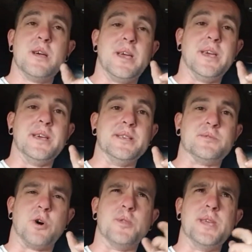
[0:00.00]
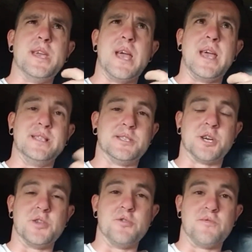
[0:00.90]
is on the
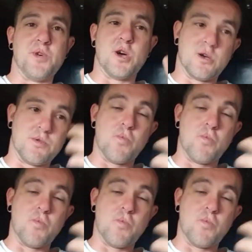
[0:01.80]
inside of the,